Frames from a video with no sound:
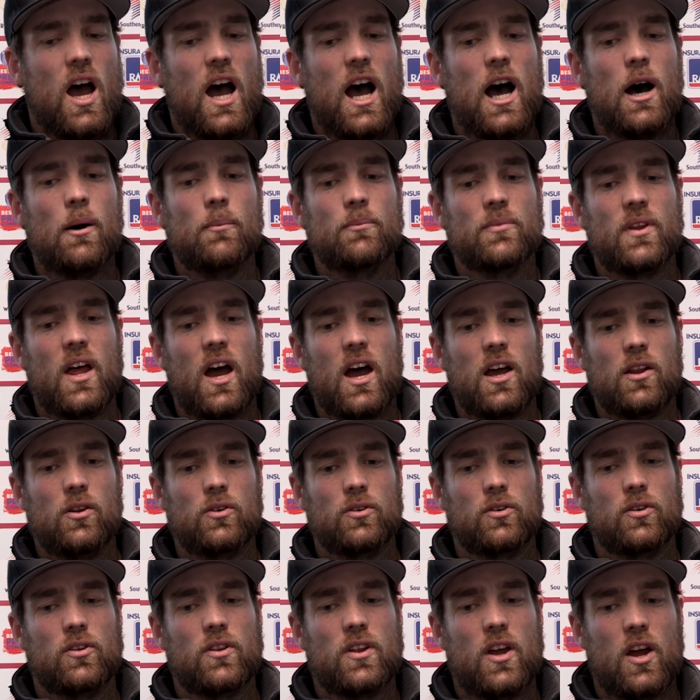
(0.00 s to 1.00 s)
No,
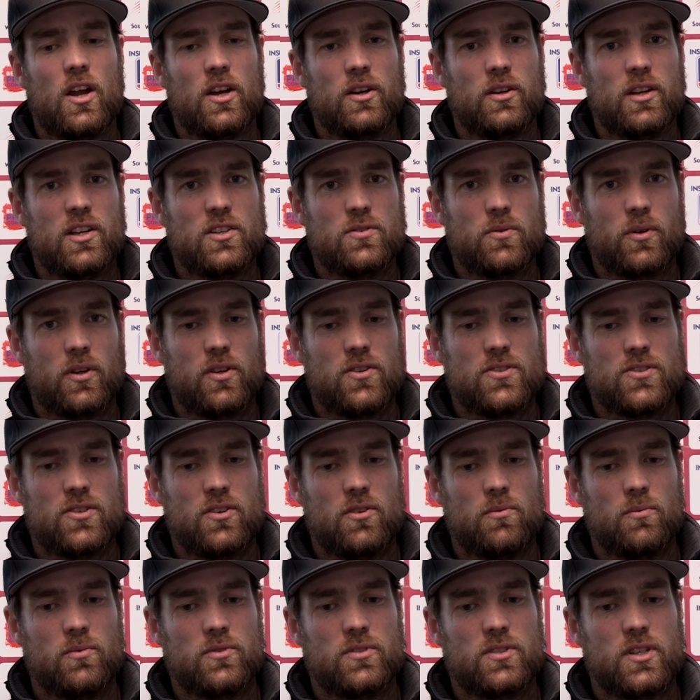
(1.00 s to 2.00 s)
look, the only injury
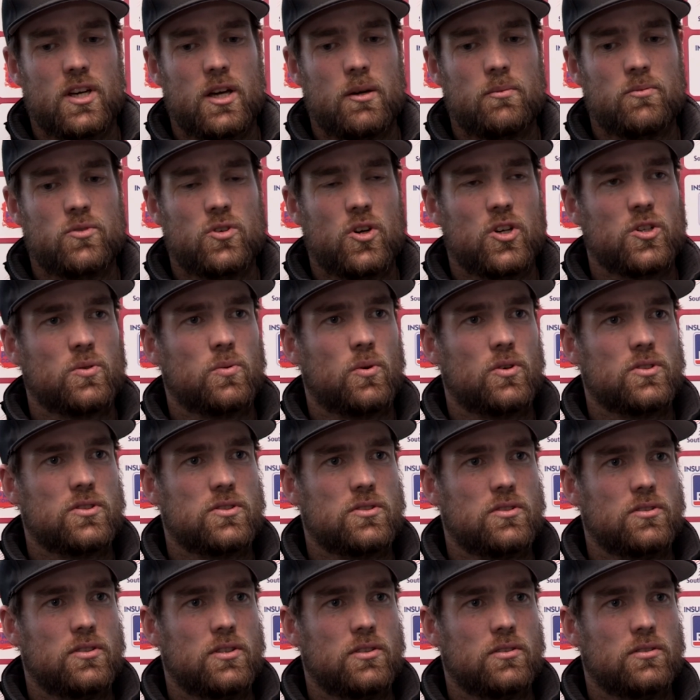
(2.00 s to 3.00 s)
concern was Josh
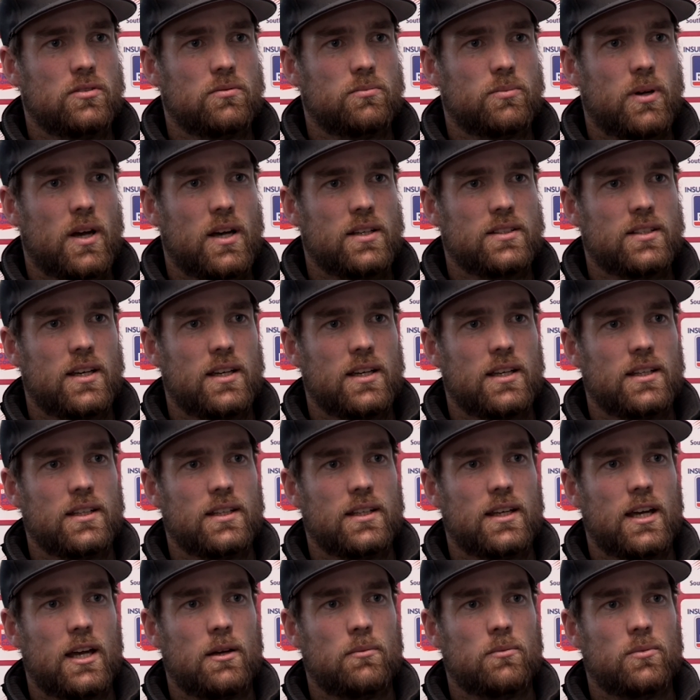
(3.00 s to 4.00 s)
Watts, who didn't partake in
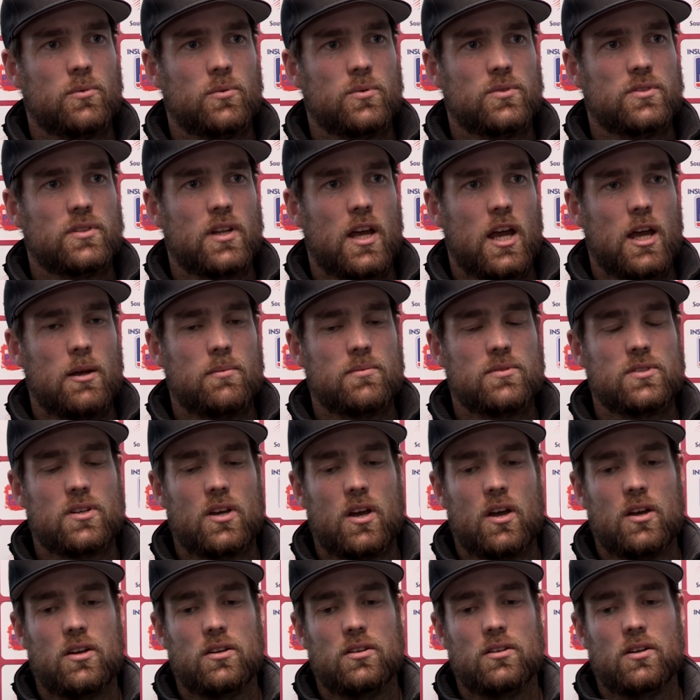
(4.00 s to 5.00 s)
the game, but was named.
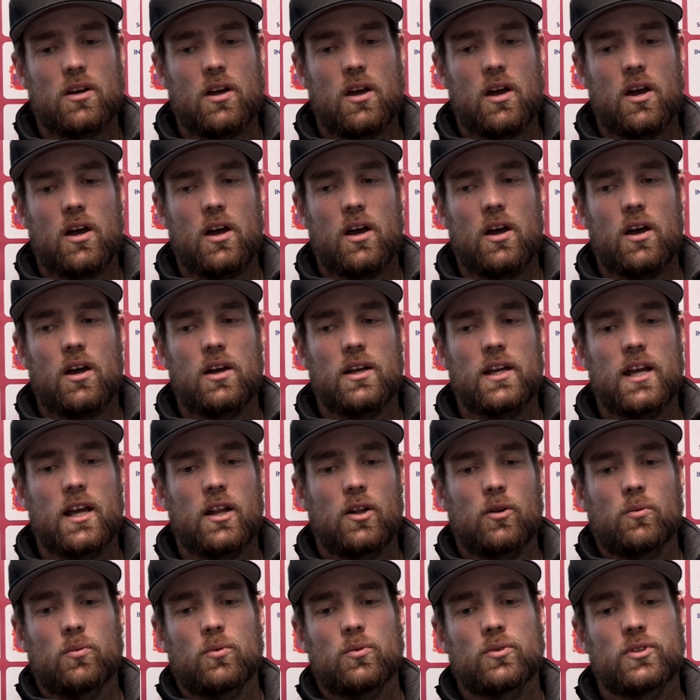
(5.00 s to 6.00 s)
So,
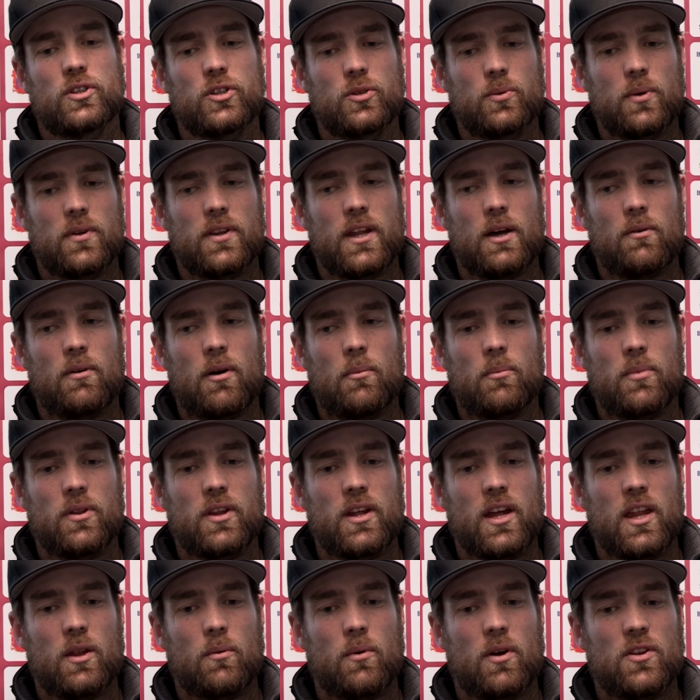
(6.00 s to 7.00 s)
we'll deal with that one.
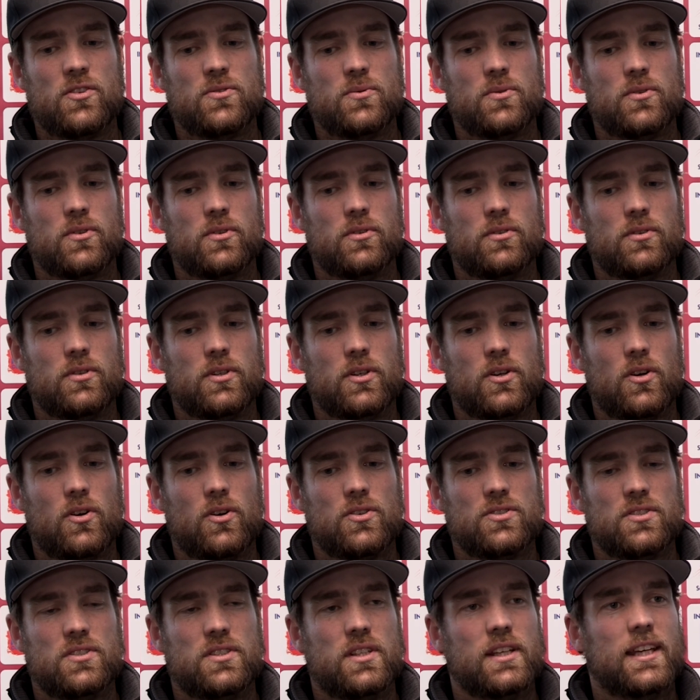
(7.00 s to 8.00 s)
But the other ones, the
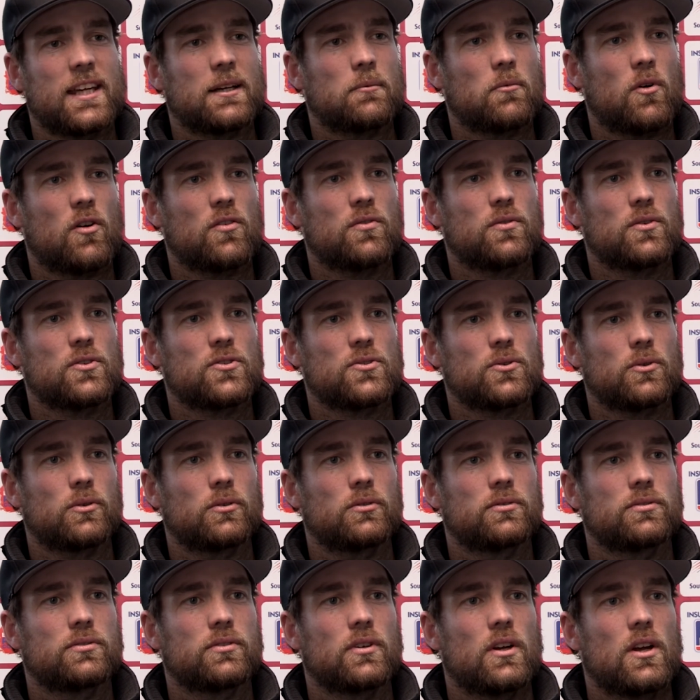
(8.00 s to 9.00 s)
guys that did come off were
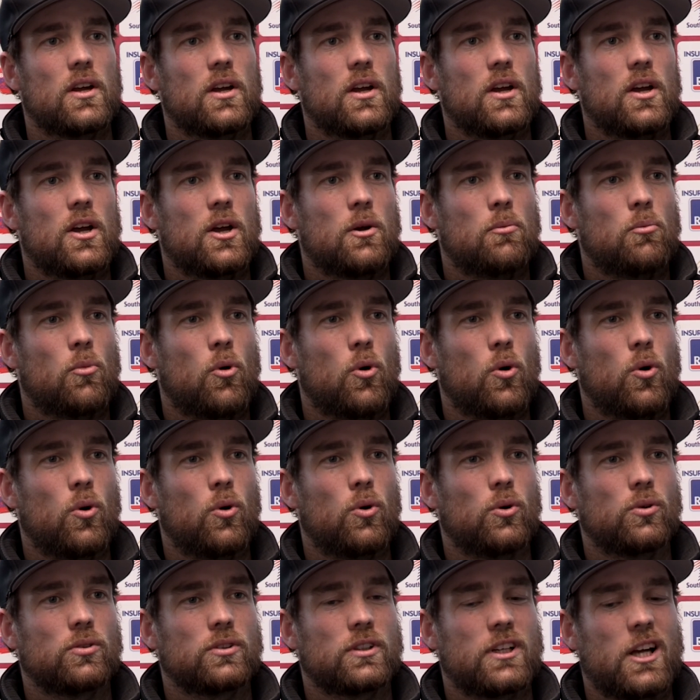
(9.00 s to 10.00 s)
sort of
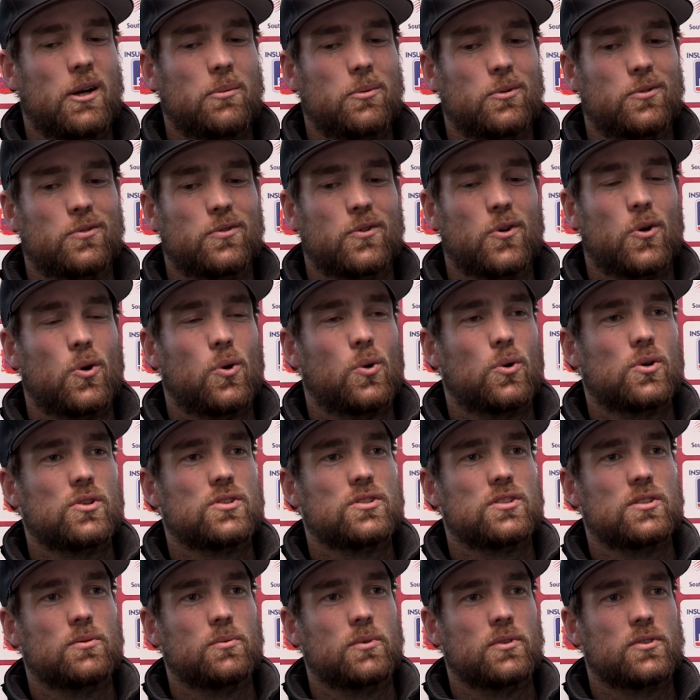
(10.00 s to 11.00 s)
more a couple of
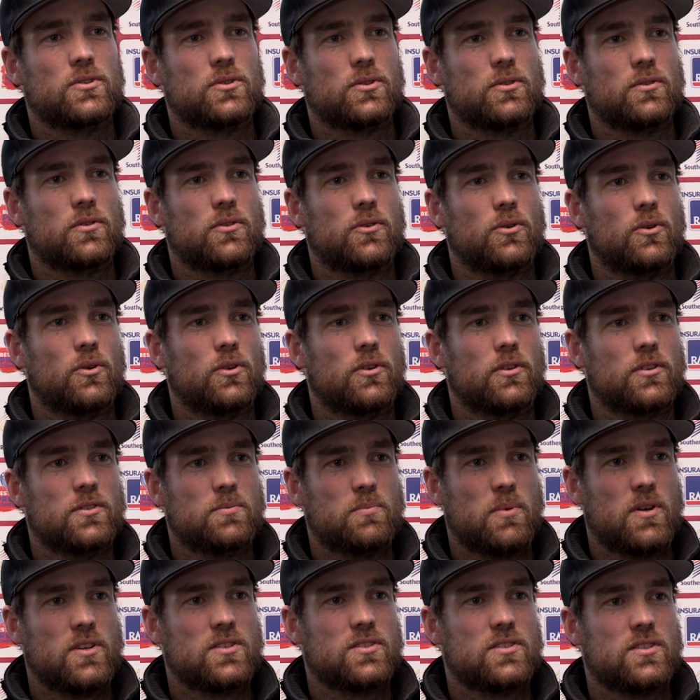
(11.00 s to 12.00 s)
corks that we sort of thought that it's
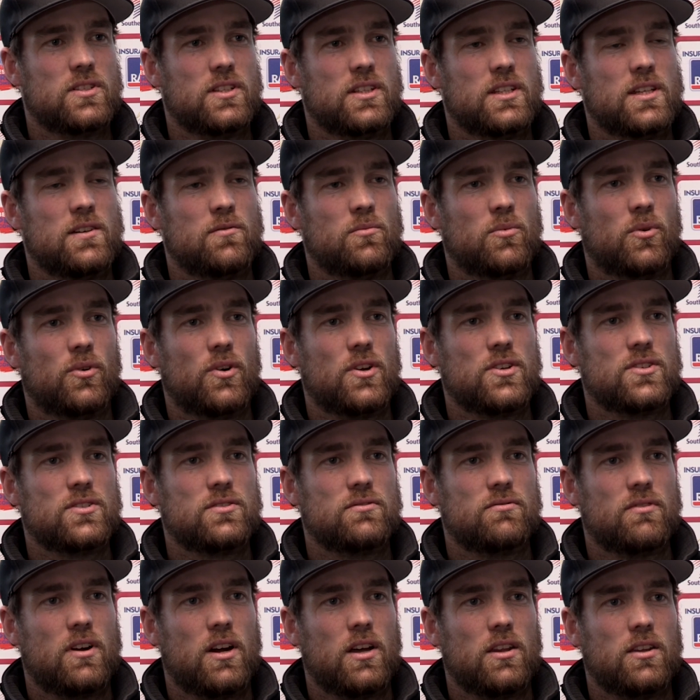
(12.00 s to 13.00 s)
best to give them a
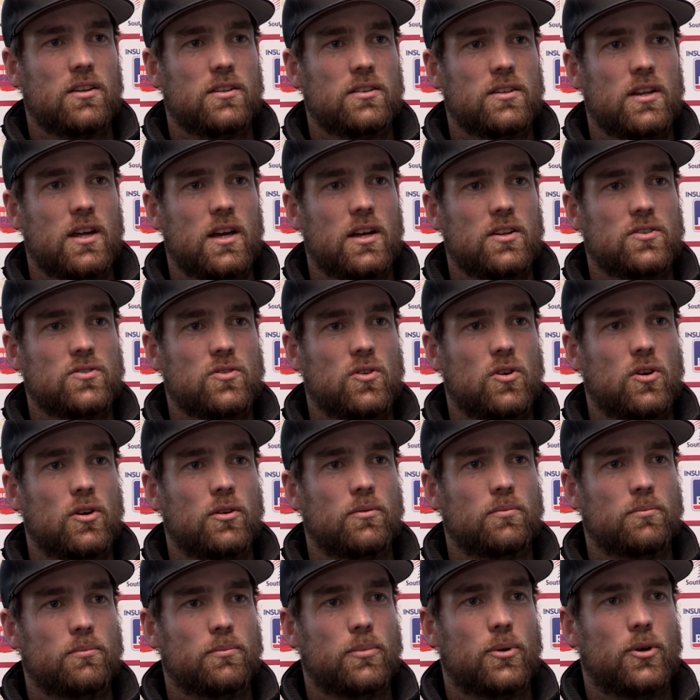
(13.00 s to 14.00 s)
rest rather than try
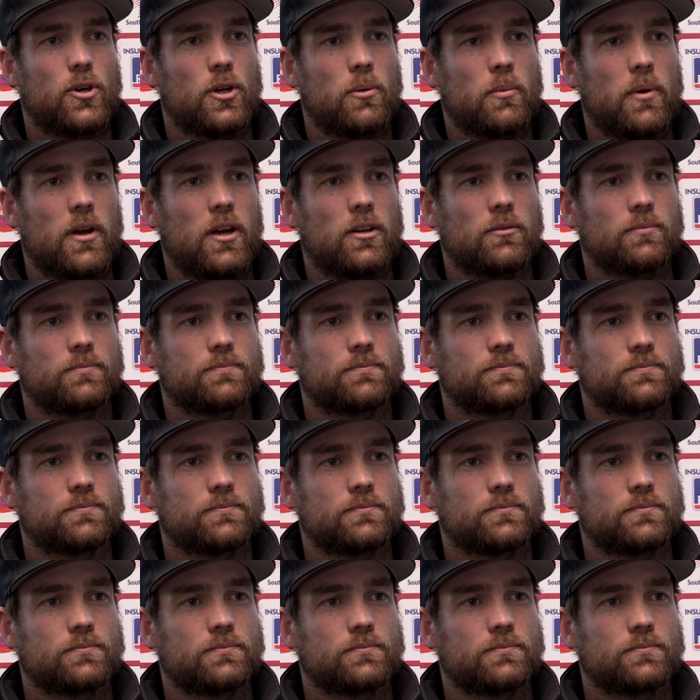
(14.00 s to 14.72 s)
and burn them out.